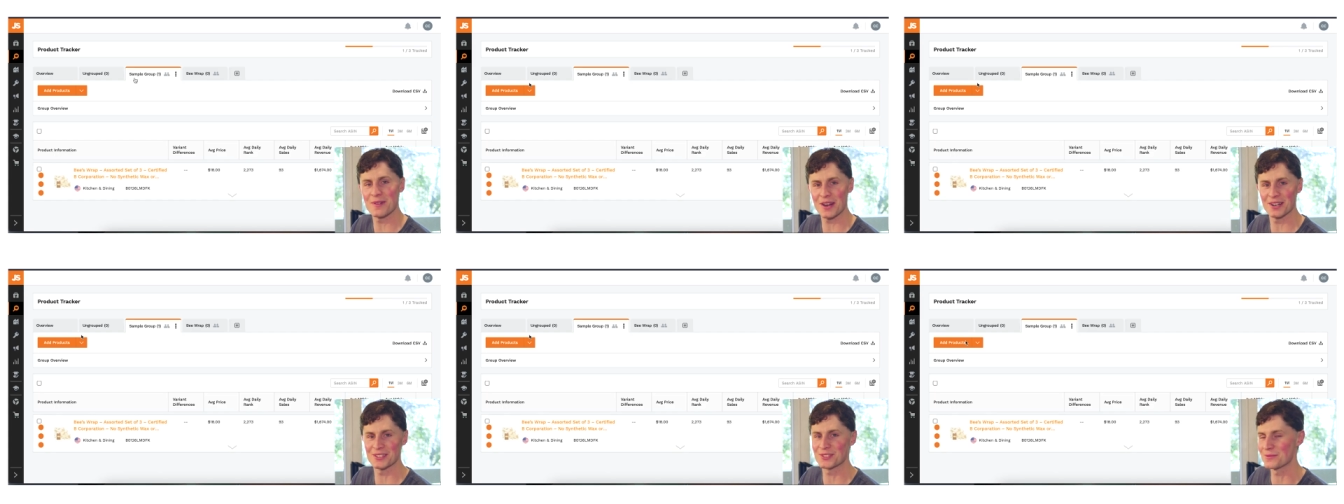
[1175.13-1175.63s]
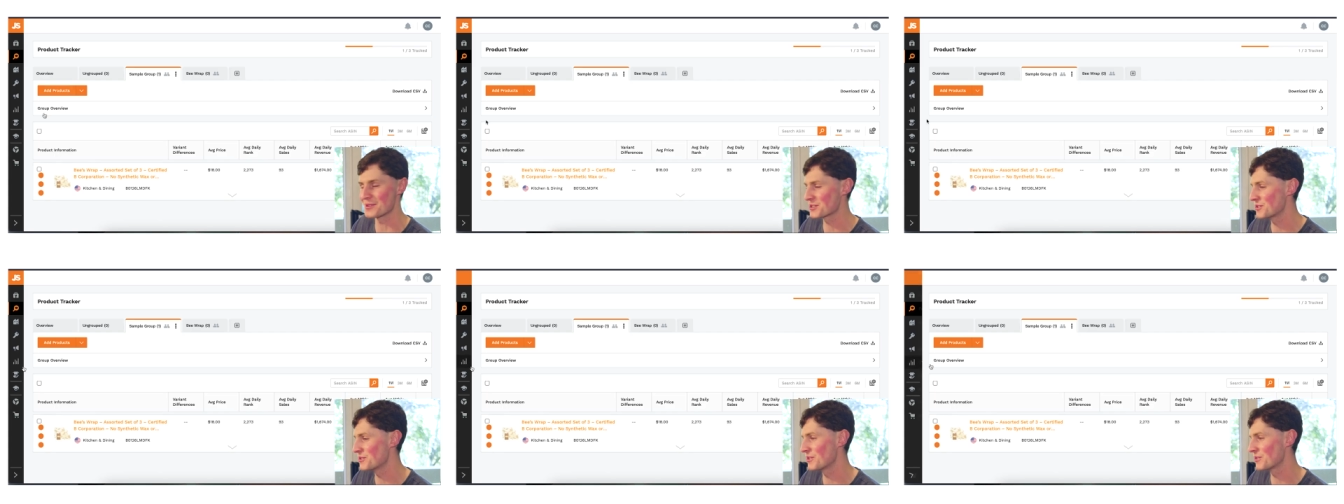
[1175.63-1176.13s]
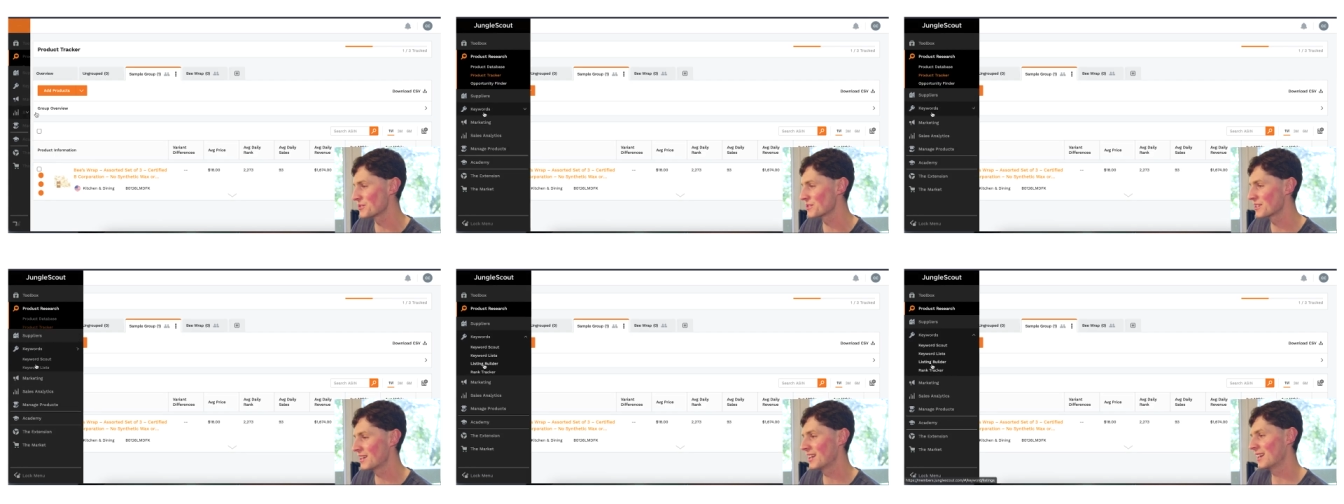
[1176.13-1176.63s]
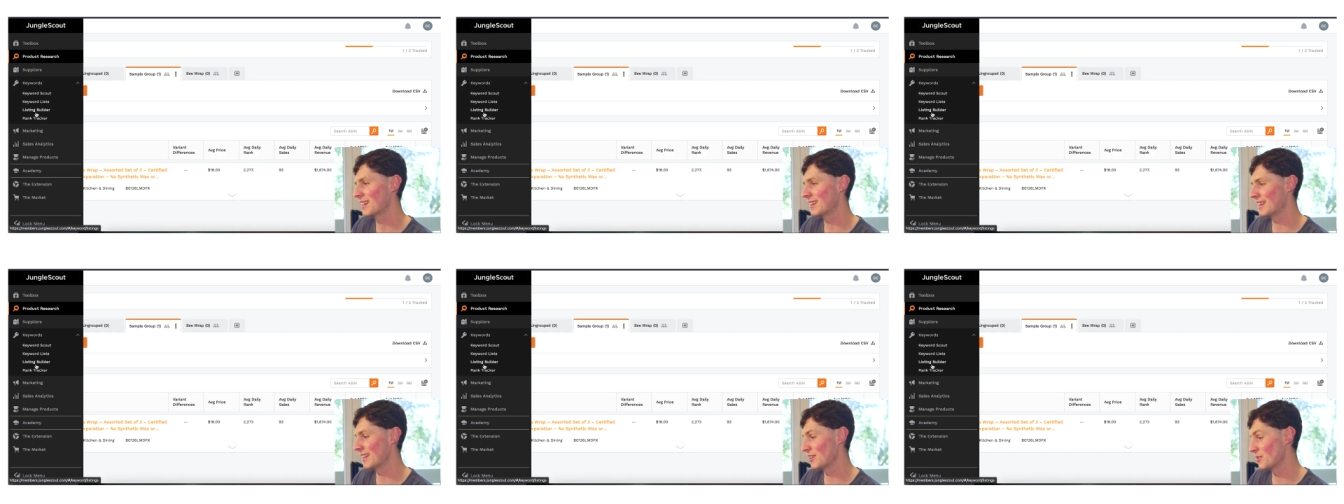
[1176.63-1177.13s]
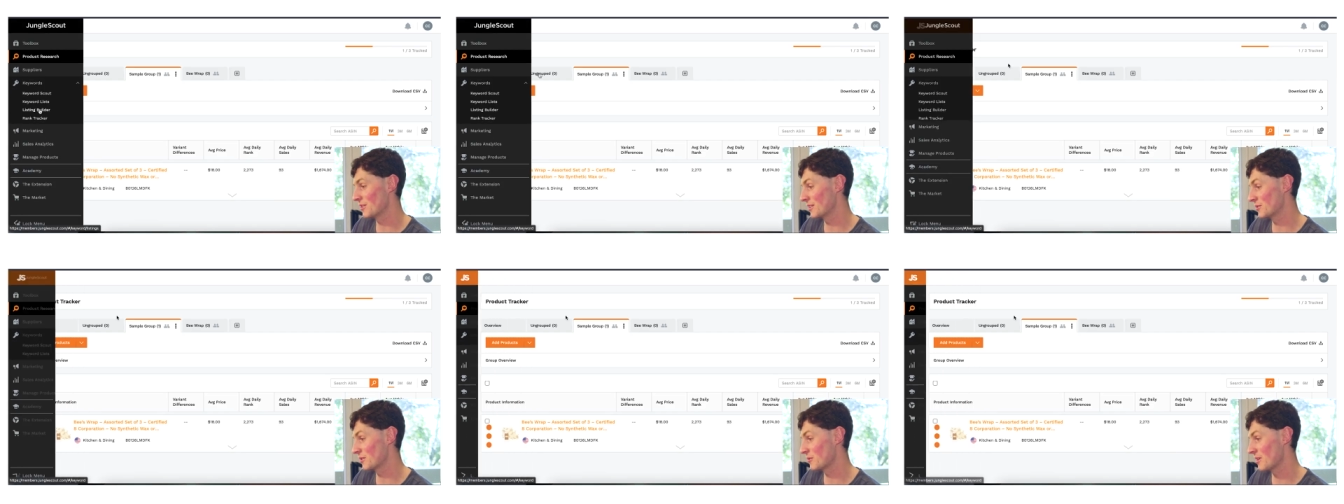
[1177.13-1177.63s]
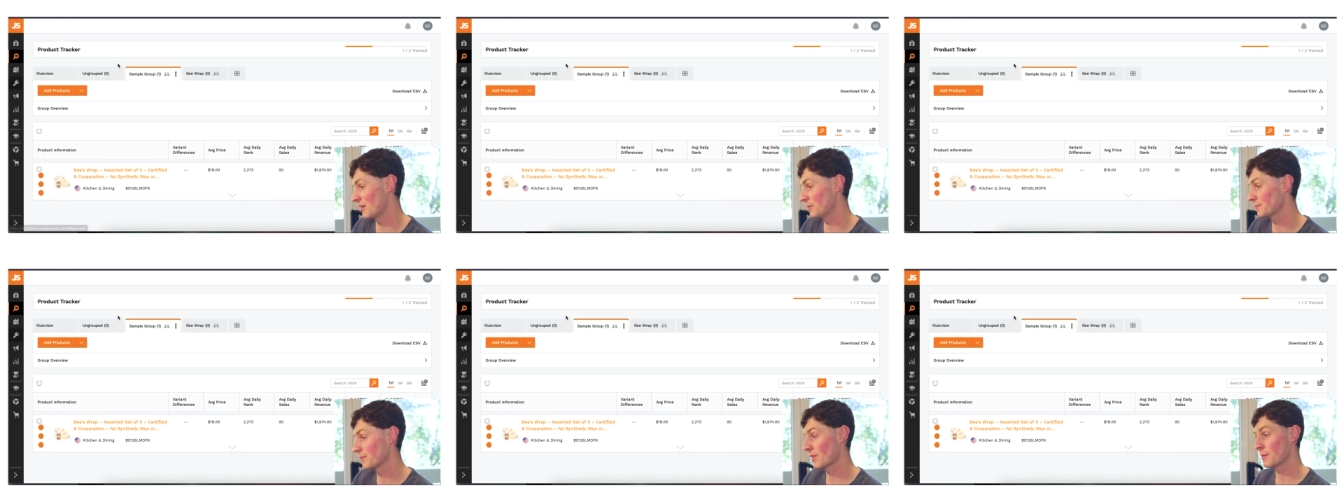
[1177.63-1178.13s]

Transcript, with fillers: competitors too much kudos. They know they're doing well.